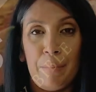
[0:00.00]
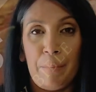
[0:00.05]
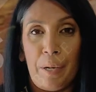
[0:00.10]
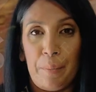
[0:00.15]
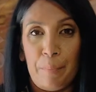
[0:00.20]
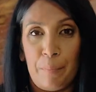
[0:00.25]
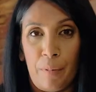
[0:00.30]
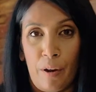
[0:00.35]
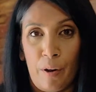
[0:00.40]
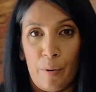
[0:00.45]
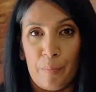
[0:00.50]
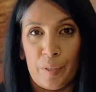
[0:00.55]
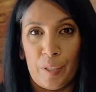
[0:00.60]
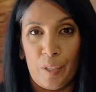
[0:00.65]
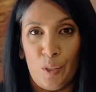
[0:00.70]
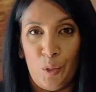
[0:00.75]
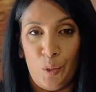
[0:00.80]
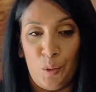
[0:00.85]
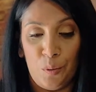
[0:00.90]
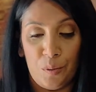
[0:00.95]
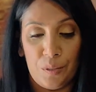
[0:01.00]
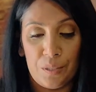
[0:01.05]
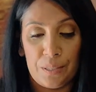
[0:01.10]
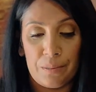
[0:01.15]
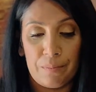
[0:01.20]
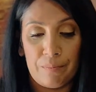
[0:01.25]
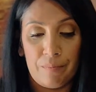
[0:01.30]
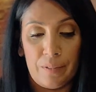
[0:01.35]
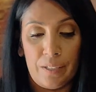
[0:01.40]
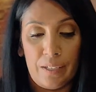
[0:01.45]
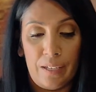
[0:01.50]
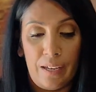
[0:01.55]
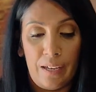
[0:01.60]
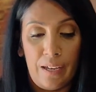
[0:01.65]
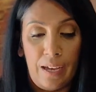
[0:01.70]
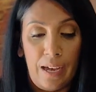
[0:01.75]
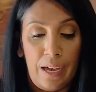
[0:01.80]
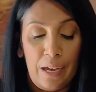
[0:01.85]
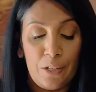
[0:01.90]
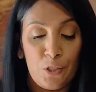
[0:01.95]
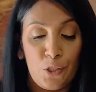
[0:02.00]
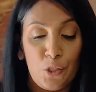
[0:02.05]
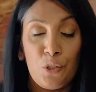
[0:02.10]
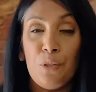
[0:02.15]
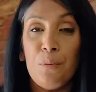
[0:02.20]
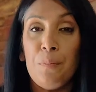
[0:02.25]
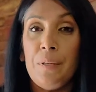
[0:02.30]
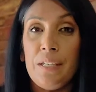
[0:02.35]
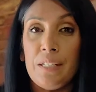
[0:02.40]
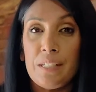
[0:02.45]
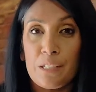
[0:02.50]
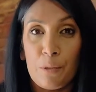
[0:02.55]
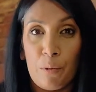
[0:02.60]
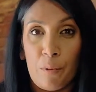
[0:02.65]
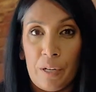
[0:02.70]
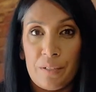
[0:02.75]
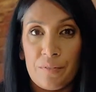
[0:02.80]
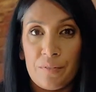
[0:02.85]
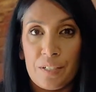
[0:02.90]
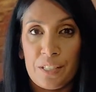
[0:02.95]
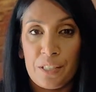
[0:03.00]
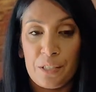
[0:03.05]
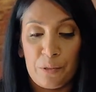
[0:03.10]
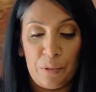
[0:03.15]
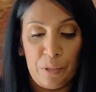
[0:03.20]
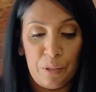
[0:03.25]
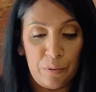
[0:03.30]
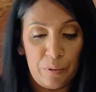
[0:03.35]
by Barbara Hughes. 2 Peter 1 verse 3